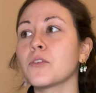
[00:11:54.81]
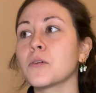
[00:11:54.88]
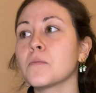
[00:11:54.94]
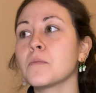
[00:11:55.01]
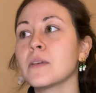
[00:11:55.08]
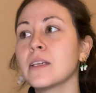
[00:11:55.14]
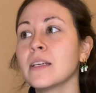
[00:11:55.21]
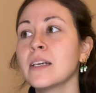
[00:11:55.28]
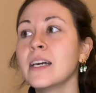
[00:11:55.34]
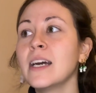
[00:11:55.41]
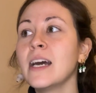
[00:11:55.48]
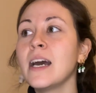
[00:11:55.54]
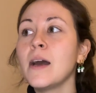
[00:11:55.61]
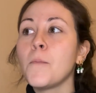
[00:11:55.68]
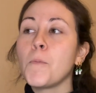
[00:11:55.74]
For me,
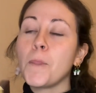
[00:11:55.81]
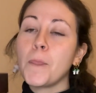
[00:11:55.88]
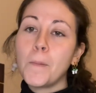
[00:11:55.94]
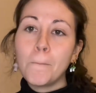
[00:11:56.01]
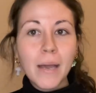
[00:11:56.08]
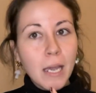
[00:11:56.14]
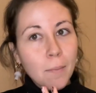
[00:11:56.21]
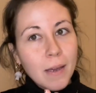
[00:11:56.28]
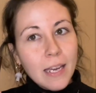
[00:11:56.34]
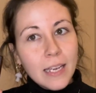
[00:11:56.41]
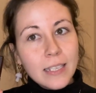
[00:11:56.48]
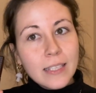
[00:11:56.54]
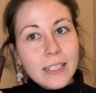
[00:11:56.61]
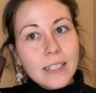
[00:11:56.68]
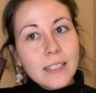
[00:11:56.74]
maybe
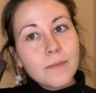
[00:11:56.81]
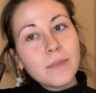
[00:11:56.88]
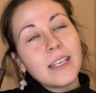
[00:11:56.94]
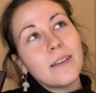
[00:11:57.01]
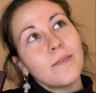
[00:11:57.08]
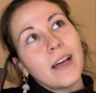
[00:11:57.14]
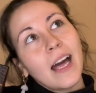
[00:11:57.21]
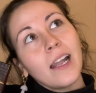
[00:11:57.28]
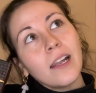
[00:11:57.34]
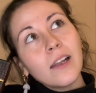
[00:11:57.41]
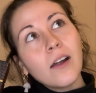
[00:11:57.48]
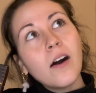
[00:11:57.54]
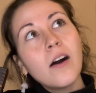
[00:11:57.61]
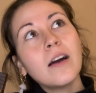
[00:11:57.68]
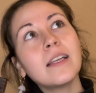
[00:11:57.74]
it's
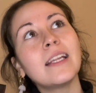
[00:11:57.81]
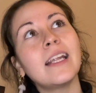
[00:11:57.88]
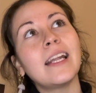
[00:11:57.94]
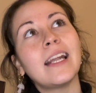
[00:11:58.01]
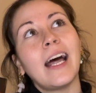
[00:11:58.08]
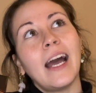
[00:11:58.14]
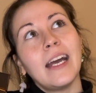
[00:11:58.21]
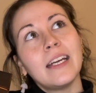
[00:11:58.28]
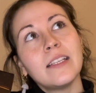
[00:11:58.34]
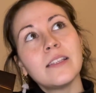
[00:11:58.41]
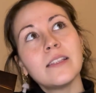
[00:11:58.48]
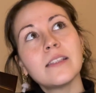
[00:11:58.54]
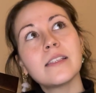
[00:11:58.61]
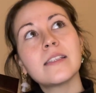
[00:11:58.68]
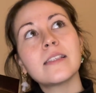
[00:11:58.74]
along the
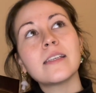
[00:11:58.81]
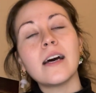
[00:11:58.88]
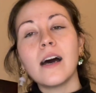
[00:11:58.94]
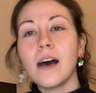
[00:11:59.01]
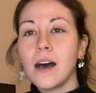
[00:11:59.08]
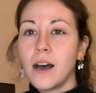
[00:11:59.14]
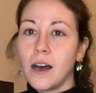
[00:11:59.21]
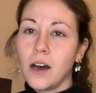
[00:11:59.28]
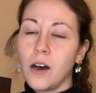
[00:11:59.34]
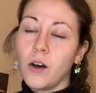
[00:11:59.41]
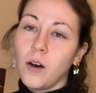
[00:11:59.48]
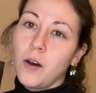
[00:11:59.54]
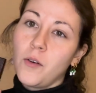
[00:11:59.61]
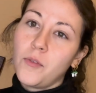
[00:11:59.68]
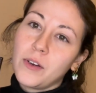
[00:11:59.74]
lines
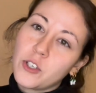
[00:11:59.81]
of